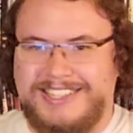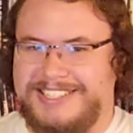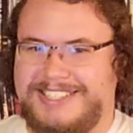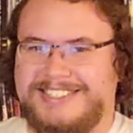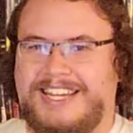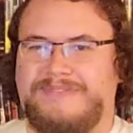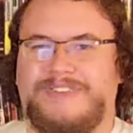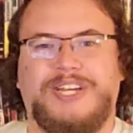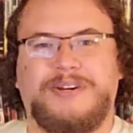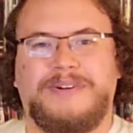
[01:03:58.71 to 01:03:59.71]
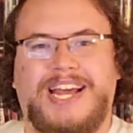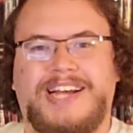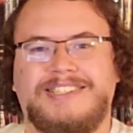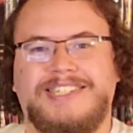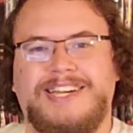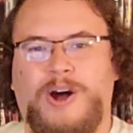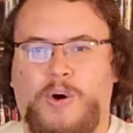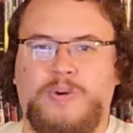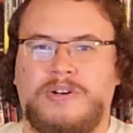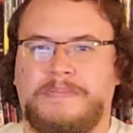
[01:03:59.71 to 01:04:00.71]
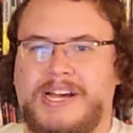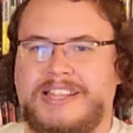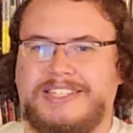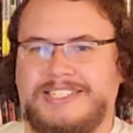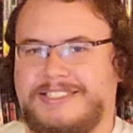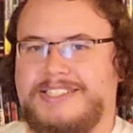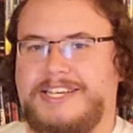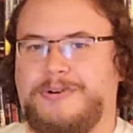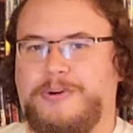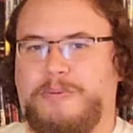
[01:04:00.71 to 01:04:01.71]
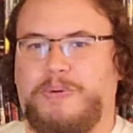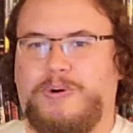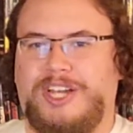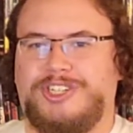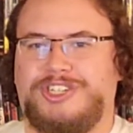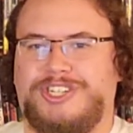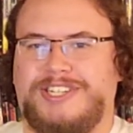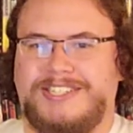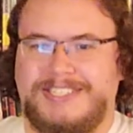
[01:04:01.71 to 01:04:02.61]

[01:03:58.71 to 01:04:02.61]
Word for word: this is a video nasty owned by the Disney Corporation